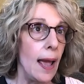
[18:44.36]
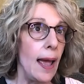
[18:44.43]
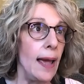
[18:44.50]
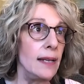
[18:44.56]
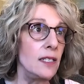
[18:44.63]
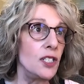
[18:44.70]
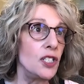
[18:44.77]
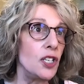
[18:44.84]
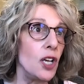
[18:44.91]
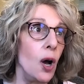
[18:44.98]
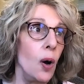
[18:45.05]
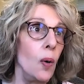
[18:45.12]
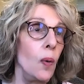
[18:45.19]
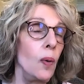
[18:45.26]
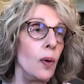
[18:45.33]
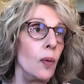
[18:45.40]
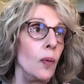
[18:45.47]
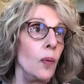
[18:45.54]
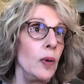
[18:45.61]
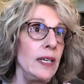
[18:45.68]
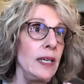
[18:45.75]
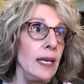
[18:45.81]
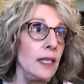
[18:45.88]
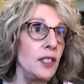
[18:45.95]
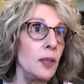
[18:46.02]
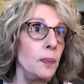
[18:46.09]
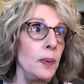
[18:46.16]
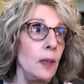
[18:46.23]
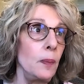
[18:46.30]
And so we need
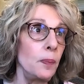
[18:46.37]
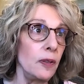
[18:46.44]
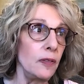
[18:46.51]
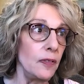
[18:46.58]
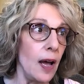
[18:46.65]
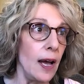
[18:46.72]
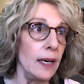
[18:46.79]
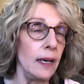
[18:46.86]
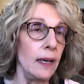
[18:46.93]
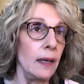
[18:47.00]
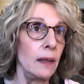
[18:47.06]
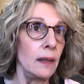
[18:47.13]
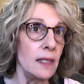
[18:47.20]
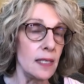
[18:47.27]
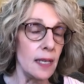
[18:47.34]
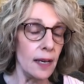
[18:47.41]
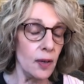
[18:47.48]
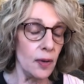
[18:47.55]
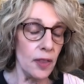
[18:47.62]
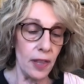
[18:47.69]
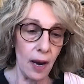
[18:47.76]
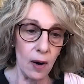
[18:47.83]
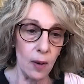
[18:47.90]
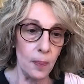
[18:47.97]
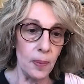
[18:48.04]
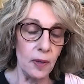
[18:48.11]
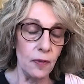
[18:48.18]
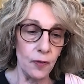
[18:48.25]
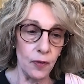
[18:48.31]
to be providing
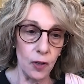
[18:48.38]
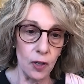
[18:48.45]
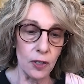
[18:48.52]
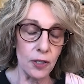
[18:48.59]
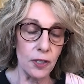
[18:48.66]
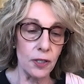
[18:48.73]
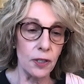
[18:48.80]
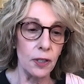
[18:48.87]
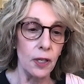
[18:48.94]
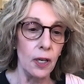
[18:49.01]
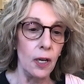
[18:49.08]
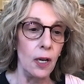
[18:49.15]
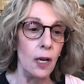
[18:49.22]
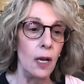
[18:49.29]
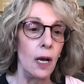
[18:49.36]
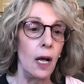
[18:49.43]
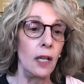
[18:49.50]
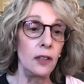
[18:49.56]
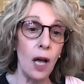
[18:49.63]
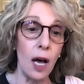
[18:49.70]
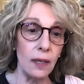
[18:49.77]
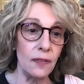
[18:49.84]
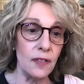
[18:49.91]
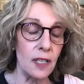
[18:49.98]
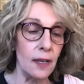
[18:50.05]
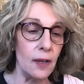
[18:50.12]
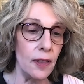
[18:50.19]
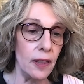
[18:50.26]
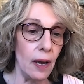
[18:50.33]
psychotherapy first, a lot of
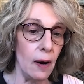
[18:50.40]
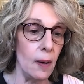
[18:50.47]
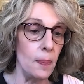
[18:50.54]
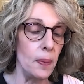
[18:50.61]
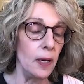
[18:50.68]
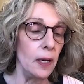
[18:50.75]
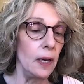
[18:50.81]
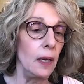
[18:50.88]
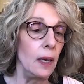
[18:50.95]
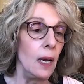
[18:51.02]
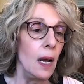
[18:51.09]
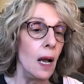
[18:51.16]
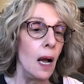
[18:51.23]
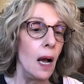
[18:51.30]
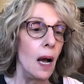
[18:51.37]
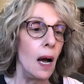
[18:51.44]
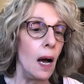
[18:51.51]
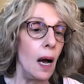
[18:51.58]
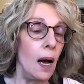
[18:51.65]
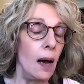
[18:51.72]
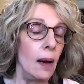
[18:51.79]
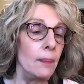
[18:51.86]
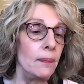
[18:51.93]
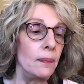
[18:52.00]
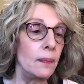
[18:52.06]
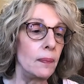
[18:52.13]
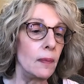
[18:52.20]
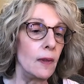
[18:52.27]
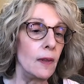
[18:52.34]
psychotherapy.
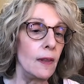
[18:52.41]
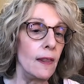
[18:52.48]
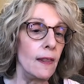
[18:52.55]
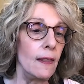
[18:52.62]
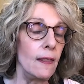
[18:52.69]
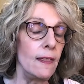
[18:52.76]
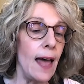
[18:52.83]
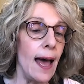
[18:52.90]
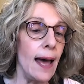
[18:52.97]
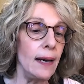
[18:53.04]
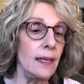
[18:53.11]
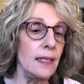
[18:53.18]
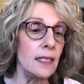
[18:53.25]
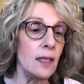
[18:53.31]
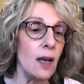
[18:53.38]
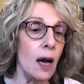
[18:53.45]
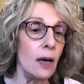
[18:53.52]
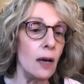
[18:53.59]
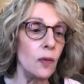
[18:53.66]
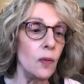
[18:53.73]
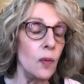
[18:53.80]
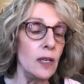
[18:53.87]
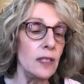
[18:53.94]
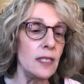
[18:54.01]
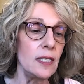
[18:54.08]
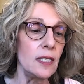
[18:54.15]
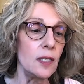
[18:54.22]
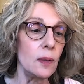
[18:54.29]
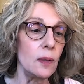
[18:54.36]
That is not
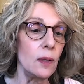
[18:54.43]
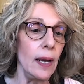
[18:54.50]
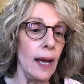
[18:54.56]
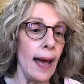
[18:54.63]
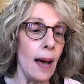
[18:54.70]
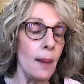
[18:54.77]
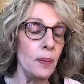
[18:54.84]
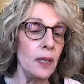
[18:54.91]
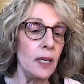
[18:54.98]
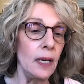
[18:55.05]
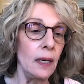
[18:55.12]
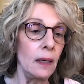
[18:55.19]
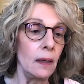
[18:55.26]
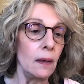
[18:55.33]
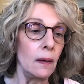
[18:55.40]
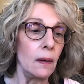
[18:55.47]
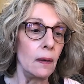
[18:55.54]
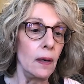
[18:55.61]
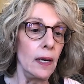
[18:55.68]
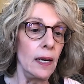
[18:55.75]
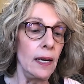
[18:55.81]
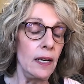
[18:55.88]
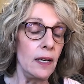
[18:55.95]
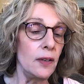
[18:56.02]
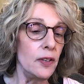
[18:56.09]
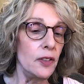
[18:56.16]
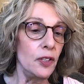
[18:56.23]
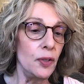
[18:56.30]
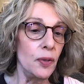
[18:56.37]
what's happening here in
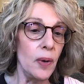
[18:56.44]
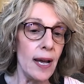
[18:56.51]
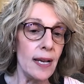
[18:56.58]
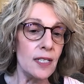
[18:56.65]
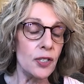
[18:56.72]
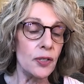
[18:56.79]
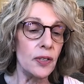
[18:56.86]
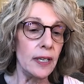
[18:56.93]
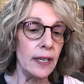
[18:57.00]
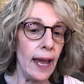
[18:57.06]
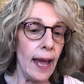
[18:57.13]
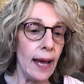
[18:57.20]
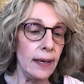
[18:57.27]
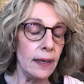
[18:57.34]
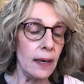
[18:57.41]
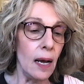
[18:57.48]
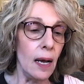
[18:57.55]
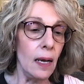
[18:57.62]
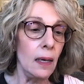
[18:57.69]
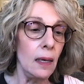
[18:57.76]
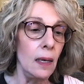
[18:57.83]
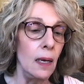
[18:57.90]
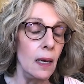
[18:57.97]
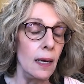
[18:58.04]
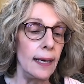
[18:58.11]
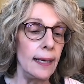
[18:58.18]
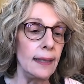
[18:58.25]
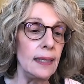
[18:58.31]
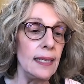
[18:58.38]
the US or in Canada,
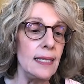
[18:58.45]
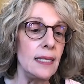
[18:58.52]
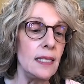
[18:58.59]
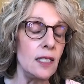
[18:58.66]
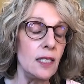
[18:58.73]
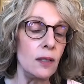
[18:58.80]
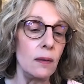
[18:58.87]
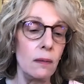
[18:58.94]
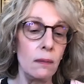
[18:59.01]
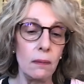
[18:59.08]
at least,